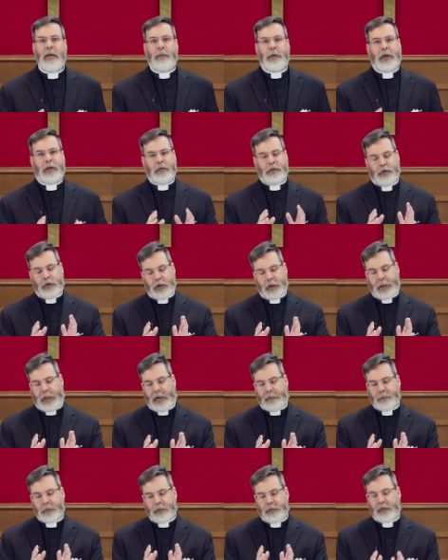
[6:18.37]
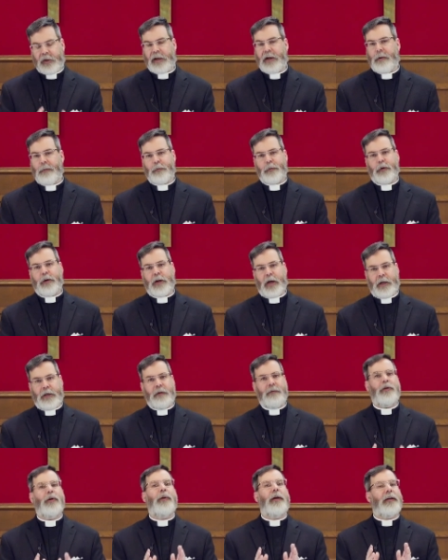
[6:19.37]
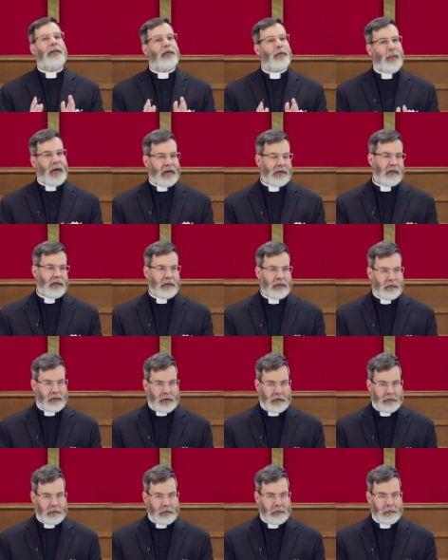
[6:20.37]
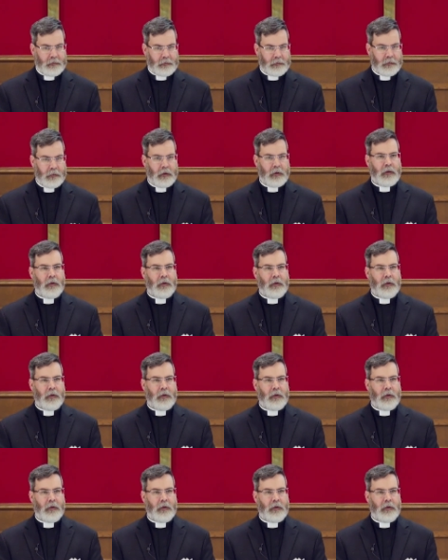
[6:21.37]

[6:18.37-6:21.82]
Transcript: because you're going to have to set up for kind of your expected attendance,